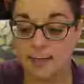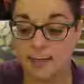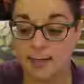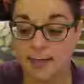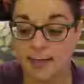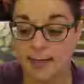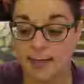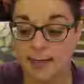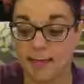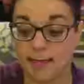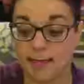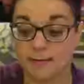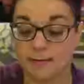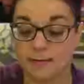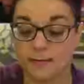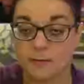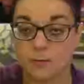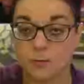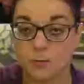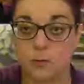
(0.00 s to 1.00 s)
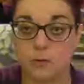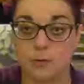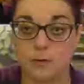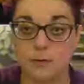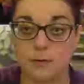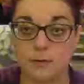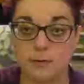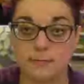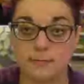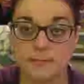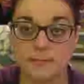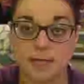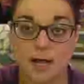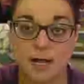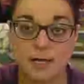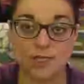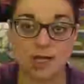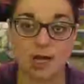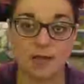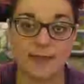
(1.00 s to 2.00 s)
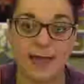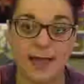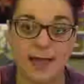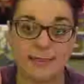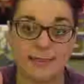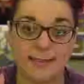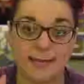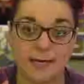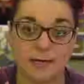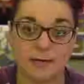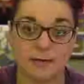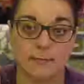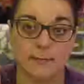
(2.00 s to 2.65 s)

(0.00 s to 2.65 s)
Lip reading: And we'll touch on that later.